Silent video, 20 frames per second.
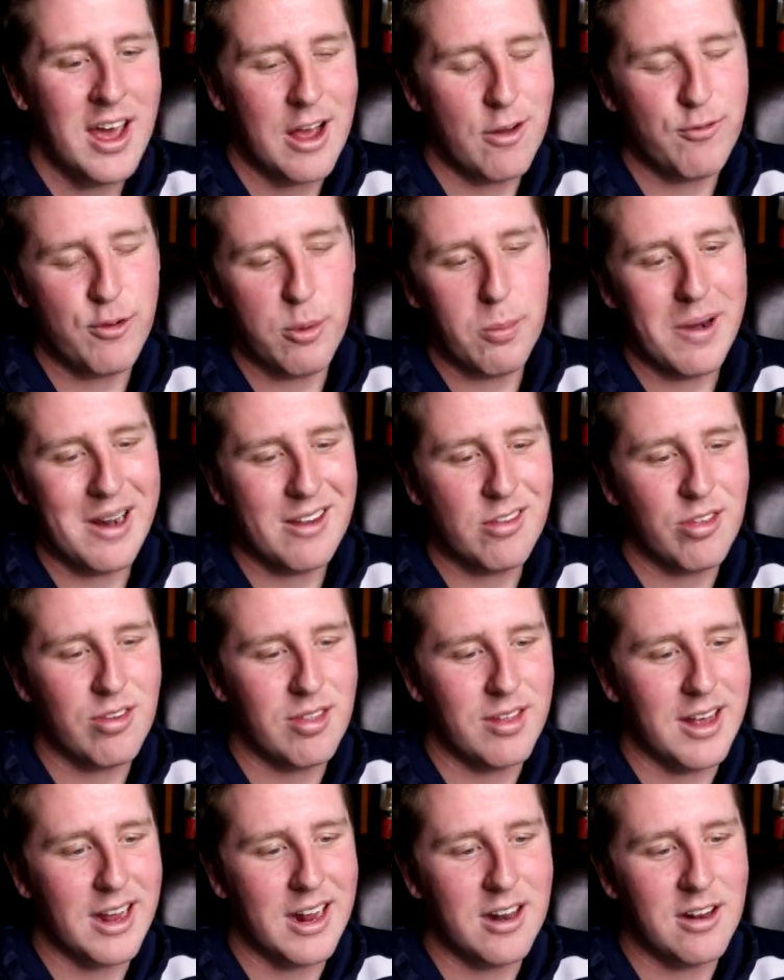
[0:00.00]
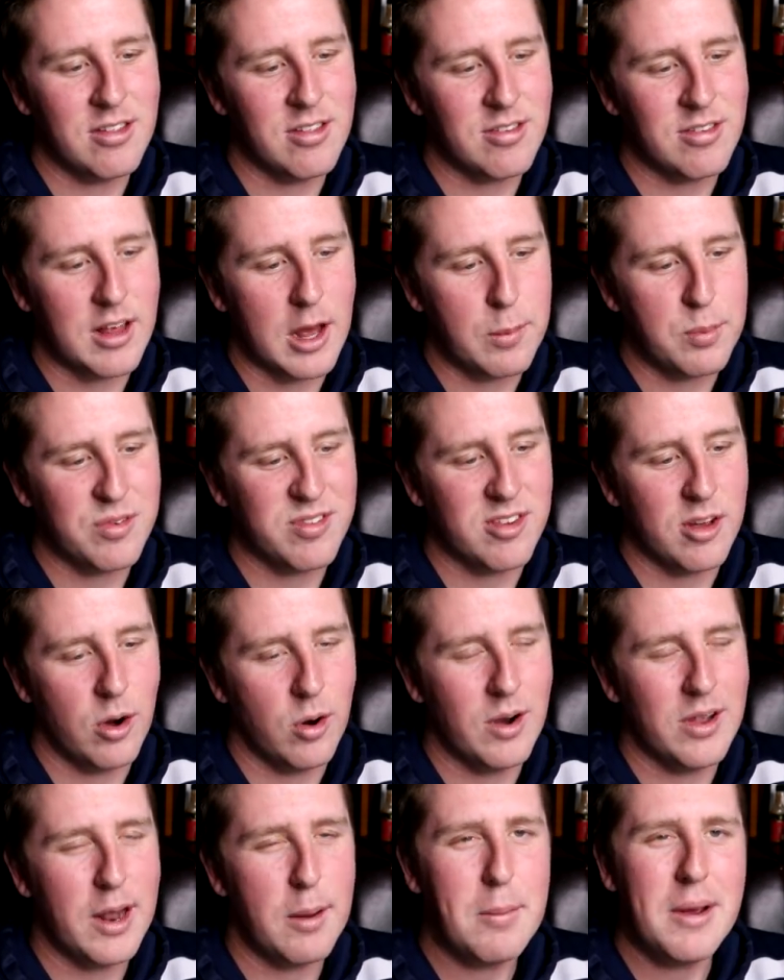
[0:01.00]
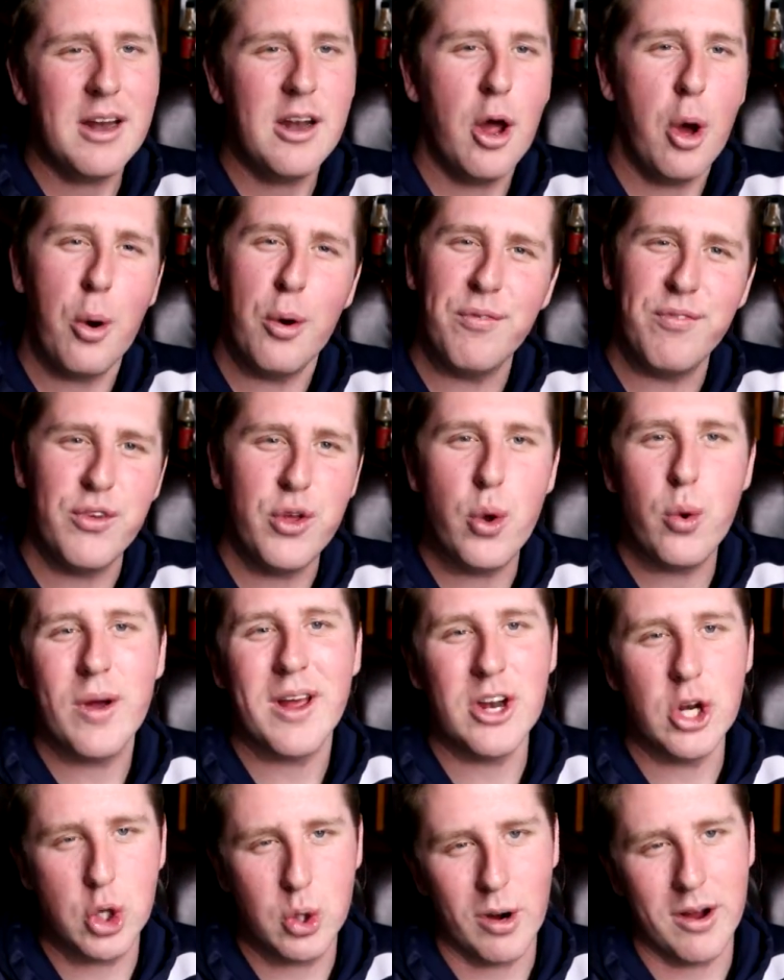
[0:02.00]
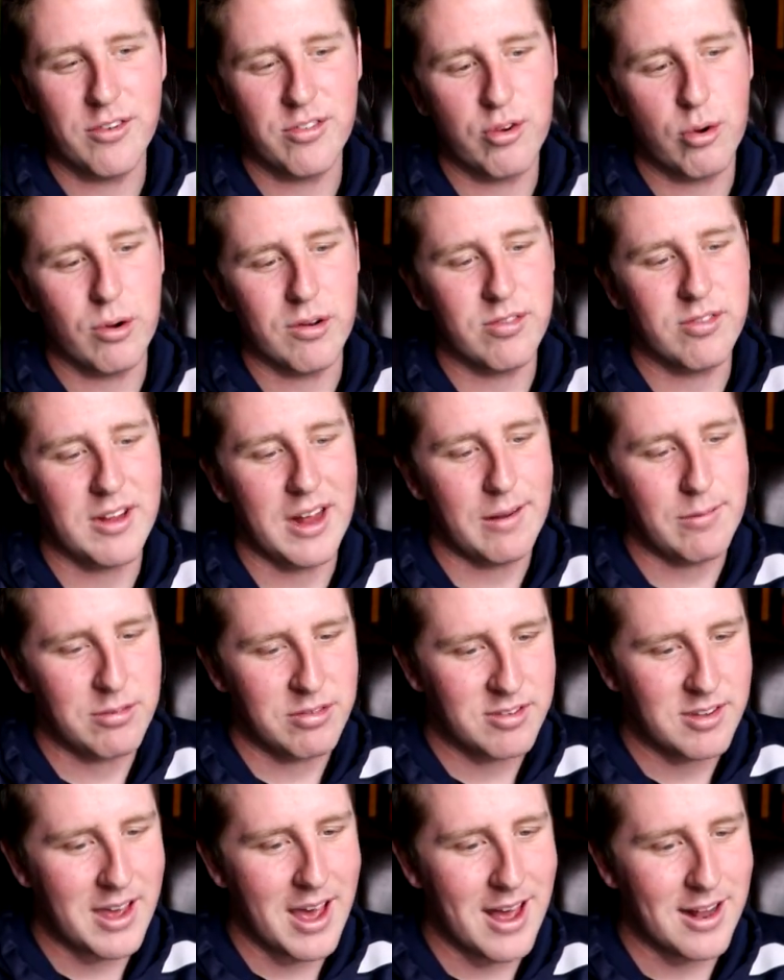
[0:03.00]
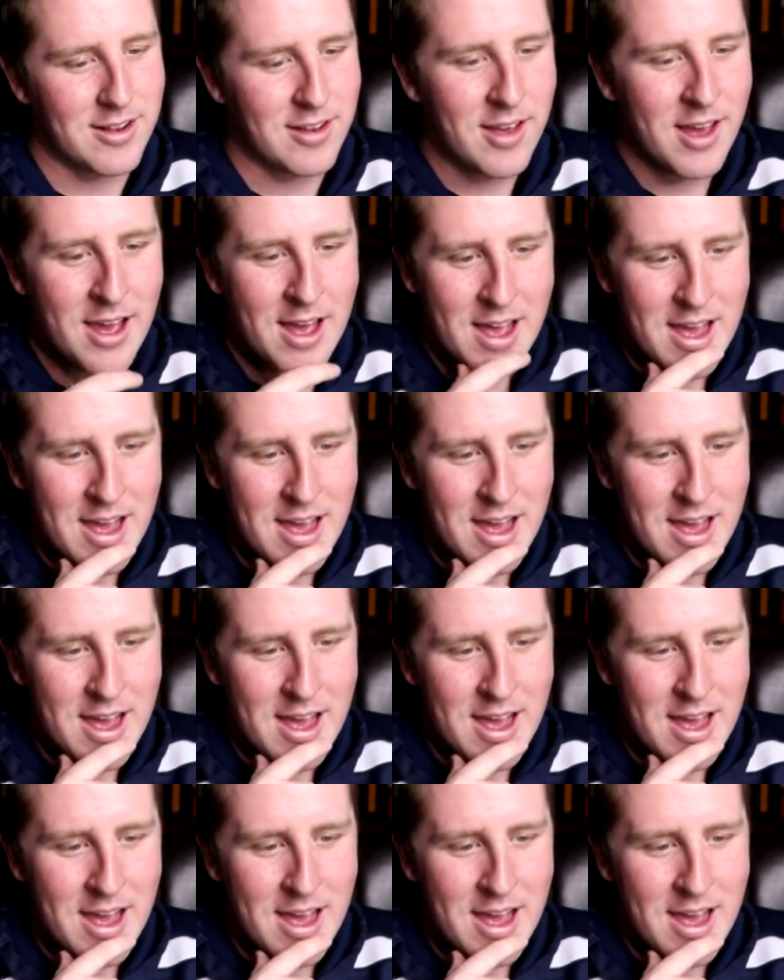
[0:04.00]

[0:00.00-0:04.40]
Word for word: If you made it to the end of this episode, let me know if you can trust Khris Davis yet.